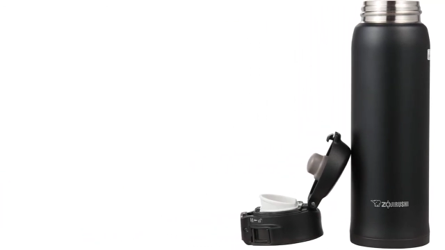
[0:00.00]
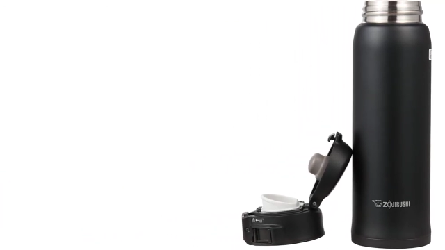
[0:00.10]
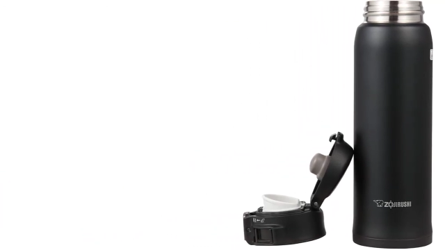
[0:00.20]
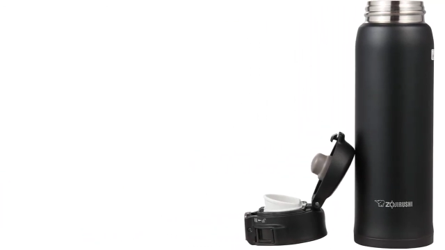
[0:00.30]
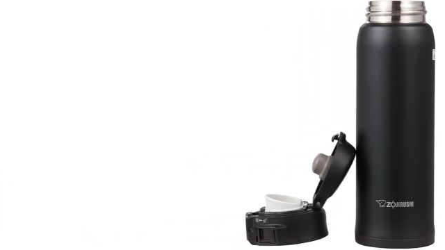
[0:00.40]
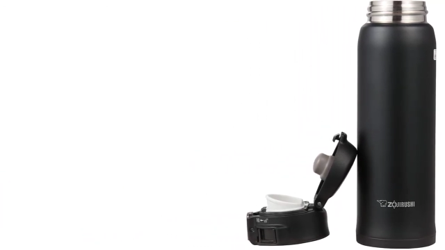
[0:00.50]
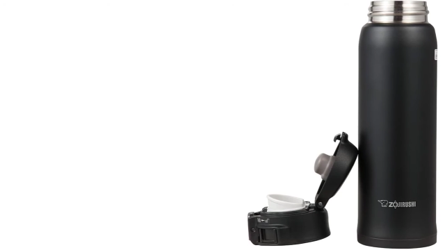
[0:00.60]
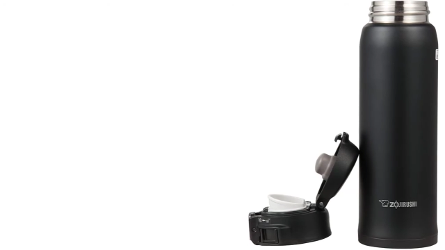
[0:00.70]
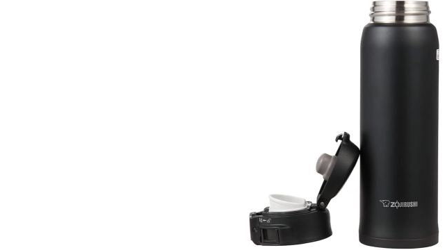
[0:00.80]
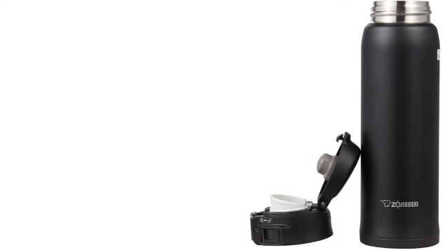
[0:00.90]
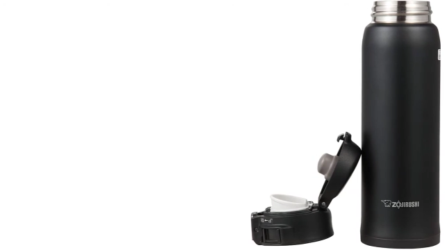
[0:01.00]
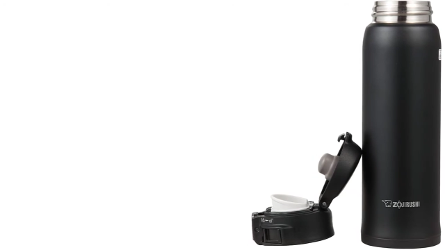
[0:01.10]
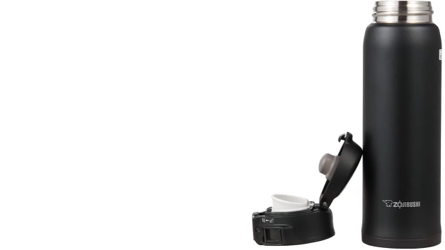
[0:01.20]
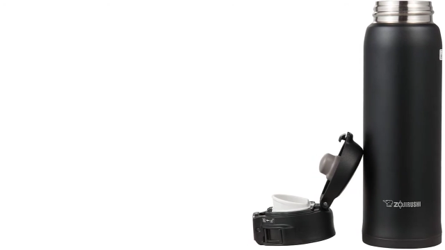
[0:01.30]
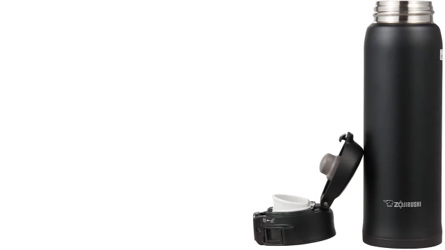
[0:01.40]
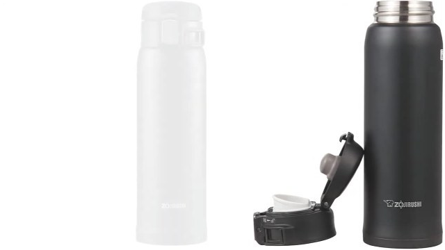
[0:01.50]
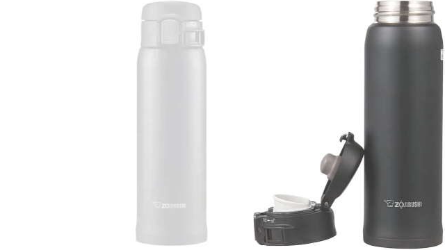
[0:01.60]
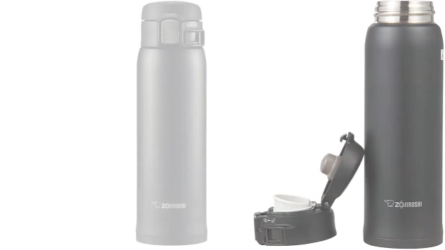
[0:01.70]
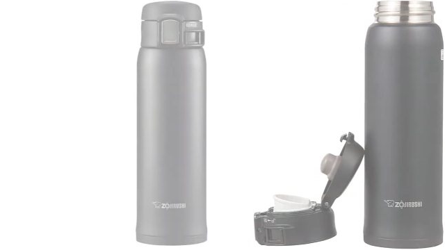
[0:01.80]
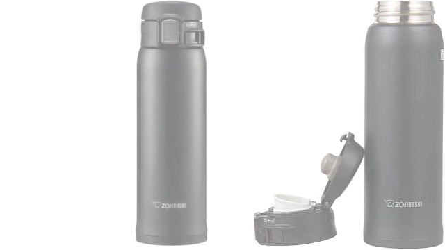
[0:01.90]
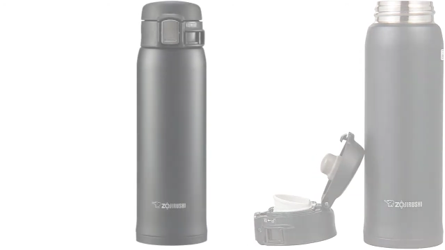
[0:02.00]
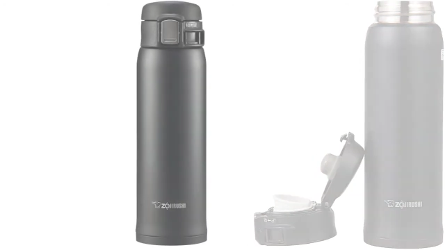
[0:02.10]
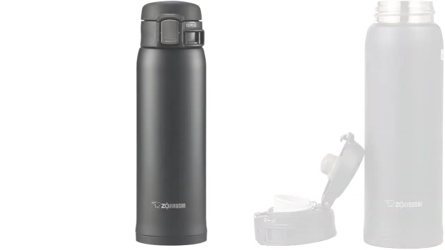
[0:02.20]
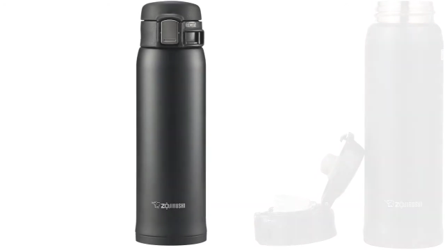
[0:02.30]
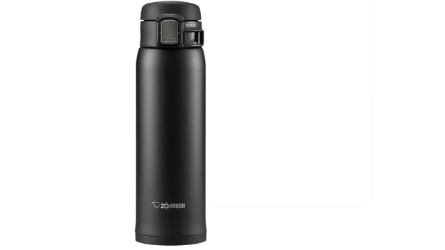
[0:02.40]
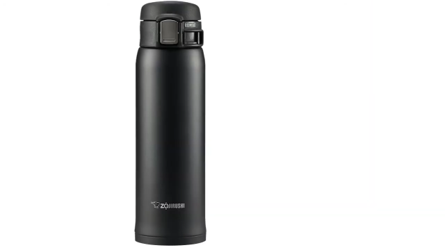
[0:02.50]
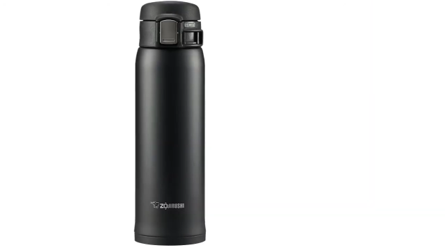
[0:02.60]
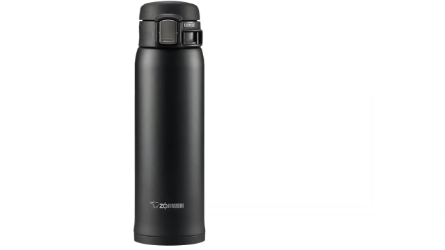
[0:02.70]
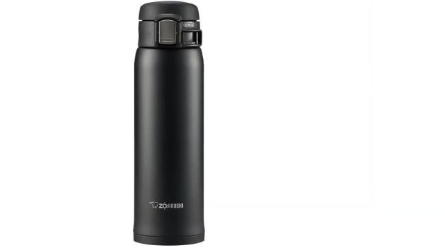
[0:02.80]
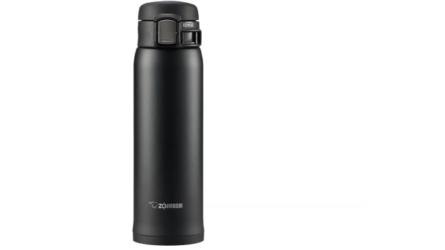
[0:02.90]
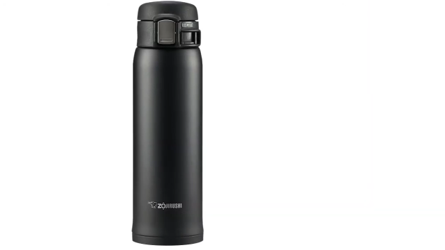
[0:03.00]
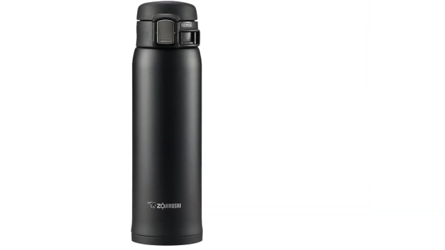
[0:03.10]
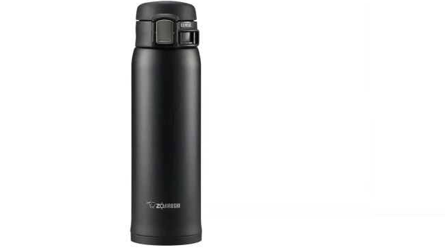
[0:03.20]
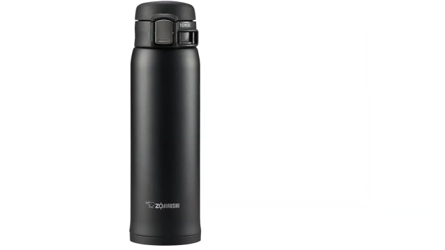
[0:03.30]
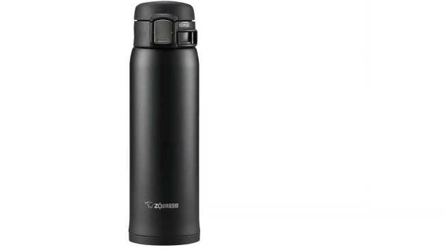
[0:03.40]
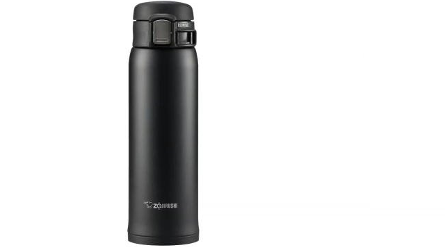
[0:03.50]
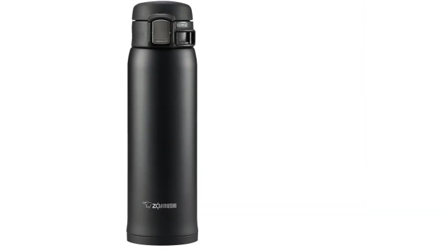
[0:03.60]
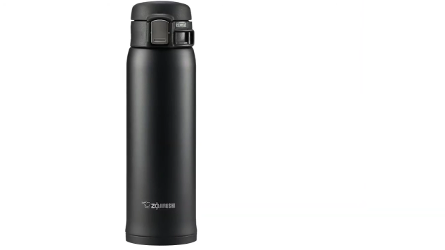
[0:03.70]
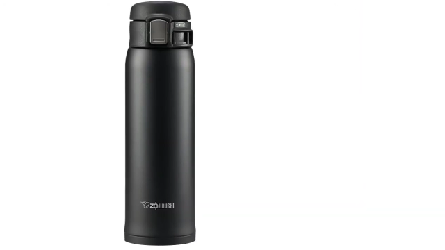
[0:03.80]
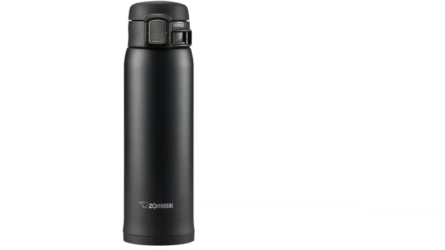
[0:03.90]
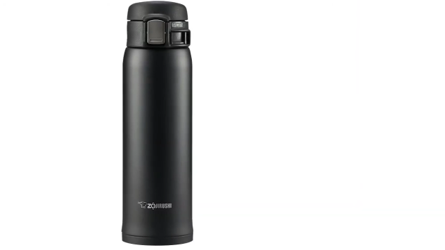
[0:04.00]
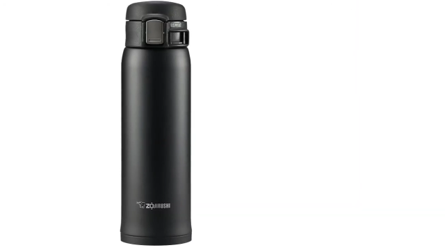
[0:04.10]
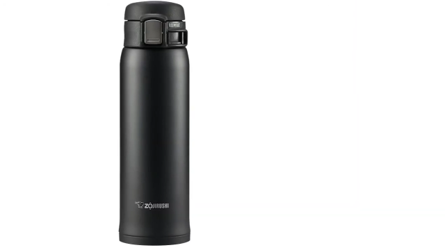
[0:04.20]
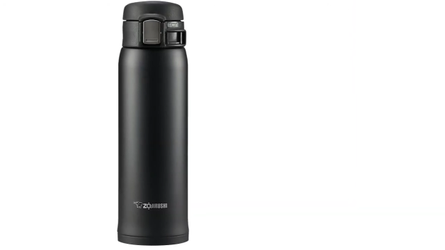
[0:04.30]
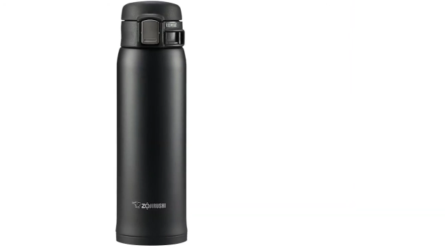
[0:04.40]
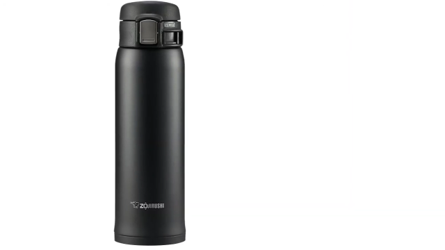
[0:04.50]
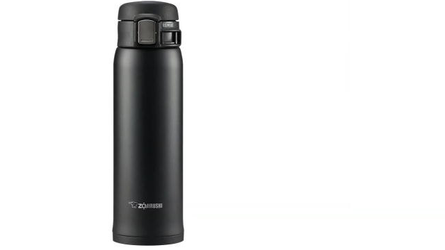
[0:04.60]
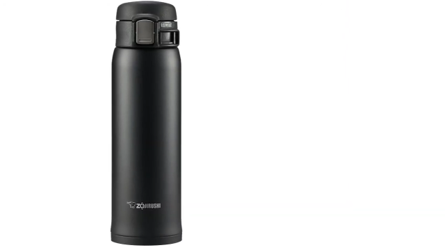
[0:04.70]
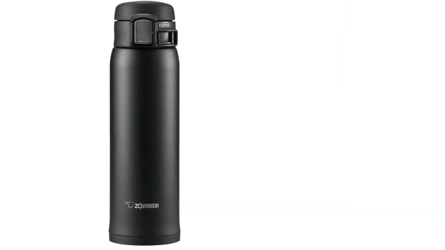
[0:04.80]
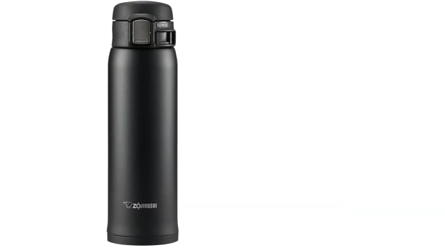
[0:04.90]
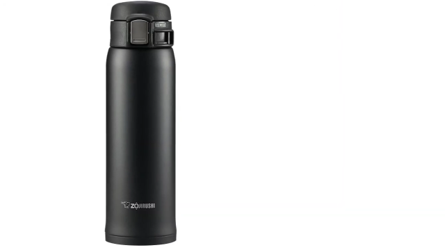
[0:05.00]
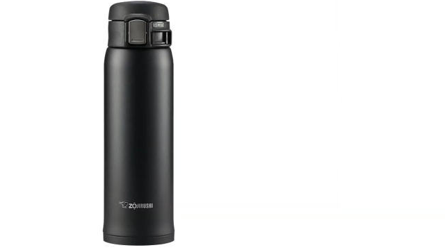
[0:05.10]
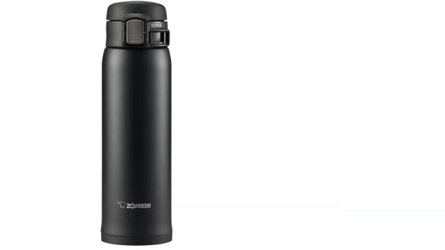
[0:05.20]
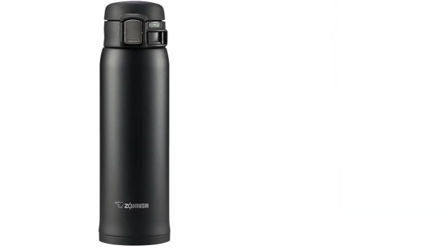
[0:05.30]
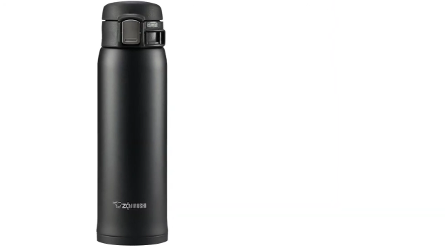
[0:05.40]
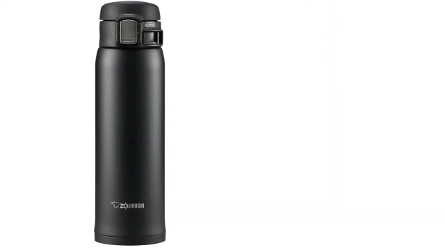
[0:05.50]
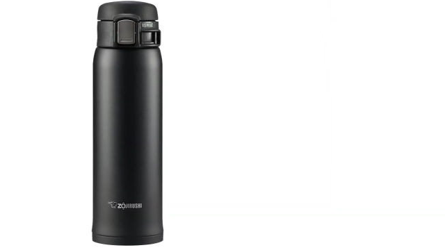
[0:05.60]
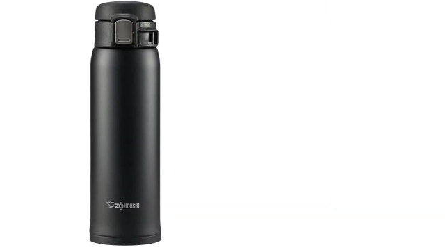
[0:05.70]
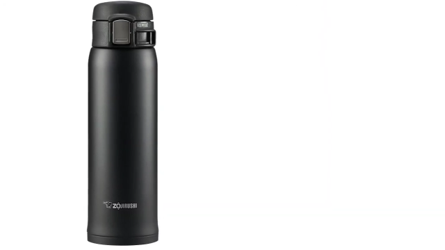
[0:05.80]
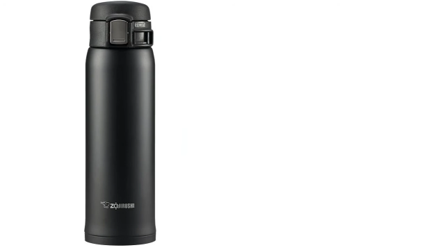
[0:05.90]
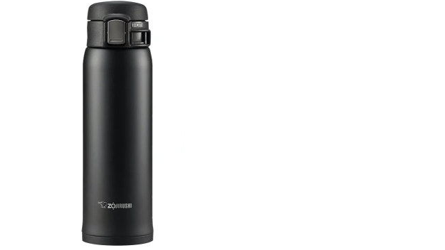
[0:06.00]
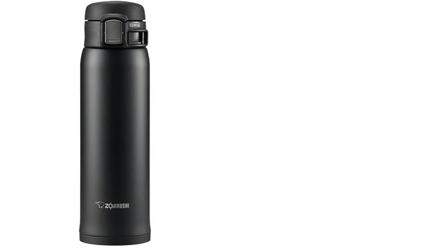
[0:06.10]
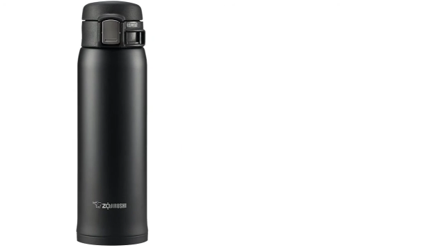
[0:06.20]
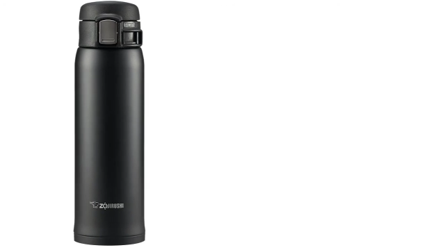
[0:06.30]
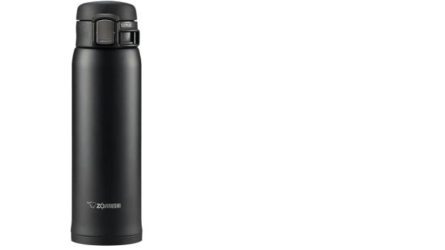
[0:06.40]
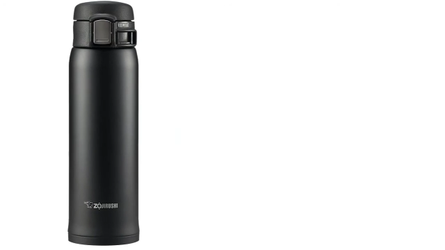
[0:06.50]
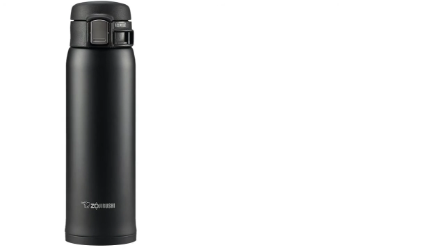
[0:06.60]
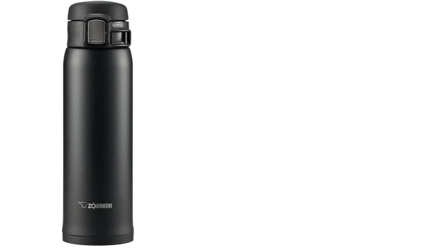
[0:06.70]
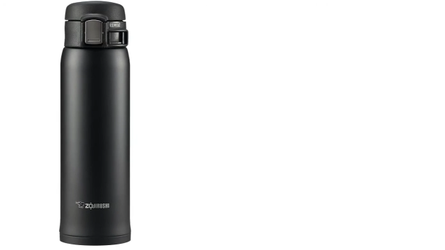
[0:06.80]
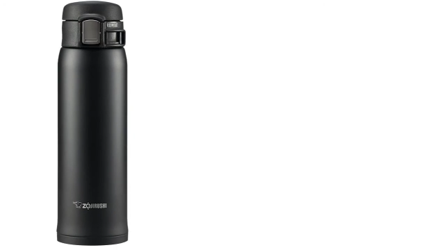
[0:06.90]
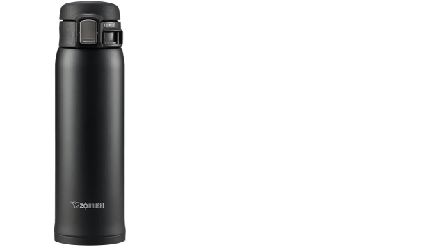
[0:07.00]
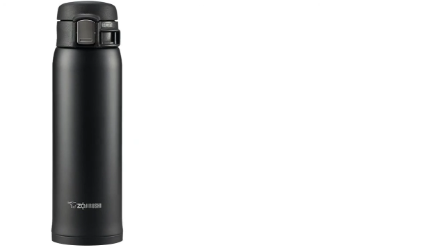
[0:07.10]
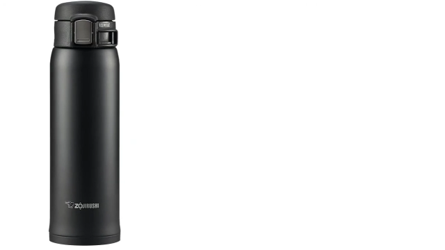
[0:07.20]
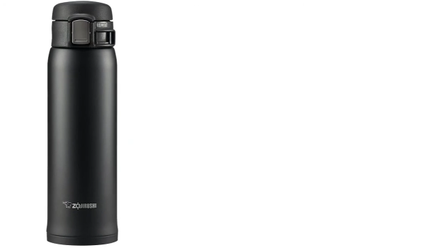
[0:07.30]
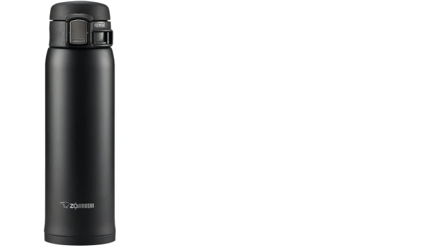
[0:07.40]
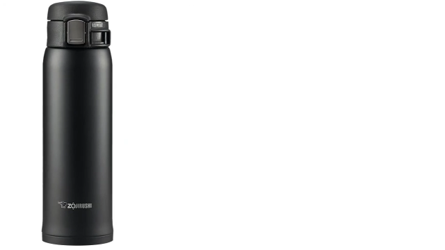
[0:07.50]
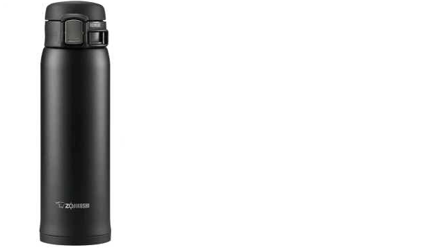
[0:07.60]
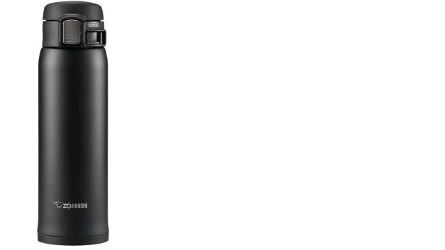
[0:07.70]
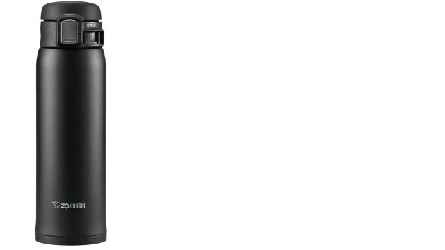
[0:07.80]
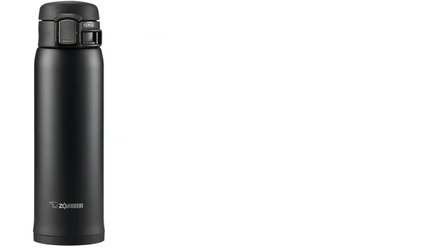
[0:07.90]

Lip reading: (no speaker visible)